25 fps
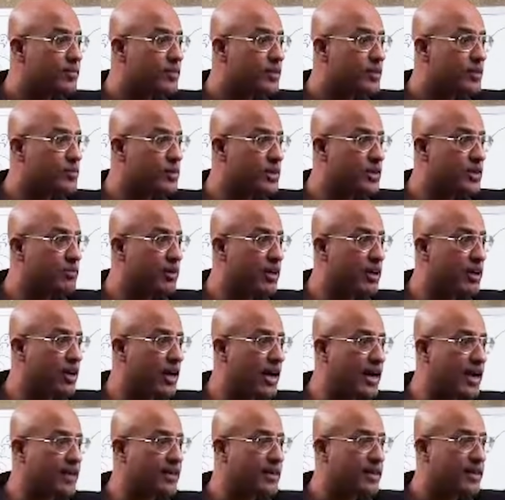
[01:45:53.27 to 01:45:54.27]
If we give a
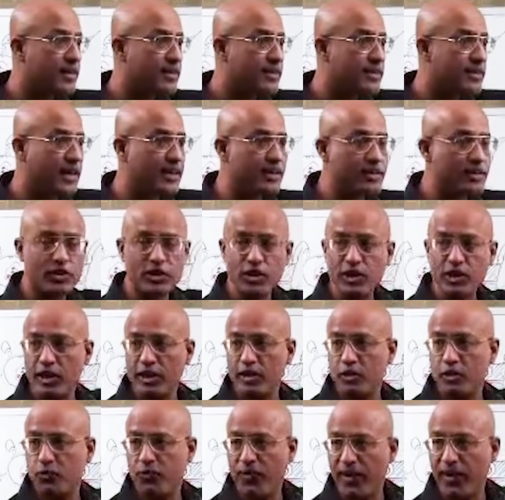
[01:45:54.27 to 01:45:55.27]
drug, then
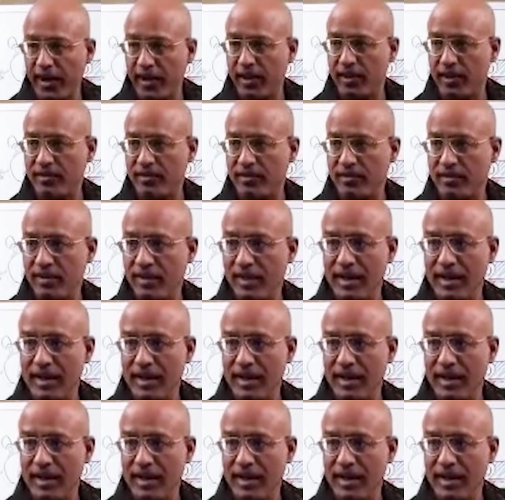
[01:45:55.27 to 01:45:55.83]
integrase fails,